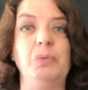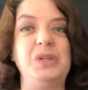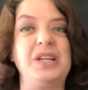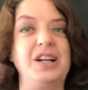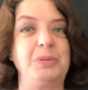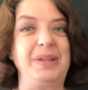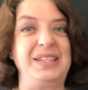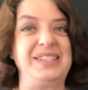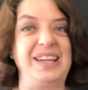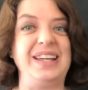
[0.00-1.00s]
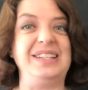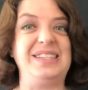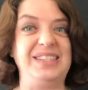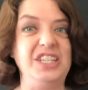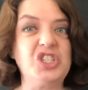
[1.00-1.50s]
We talked about the sign
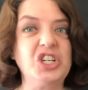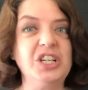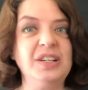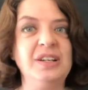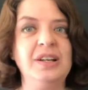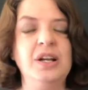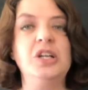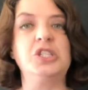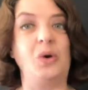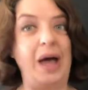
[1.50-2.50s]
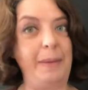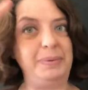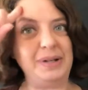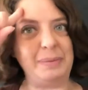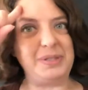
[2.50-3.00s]
seizure. So
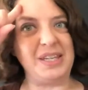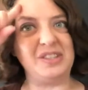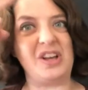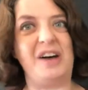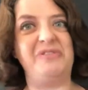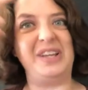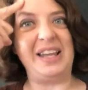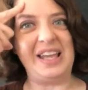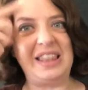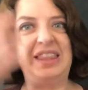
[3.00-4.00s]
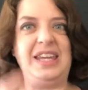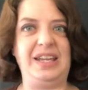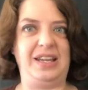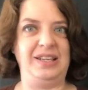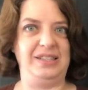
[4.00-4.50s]
epilepsy is often
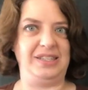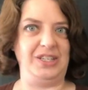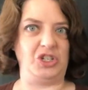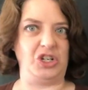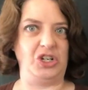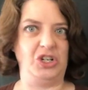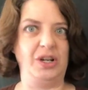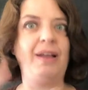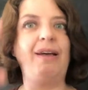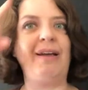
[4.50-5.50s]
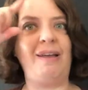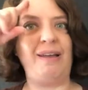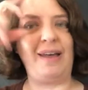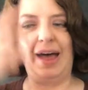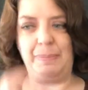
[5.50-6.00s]
think seizure,
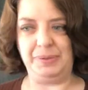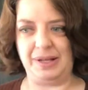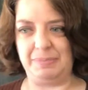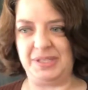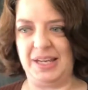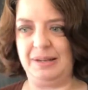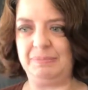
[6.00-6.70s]
epilepsy.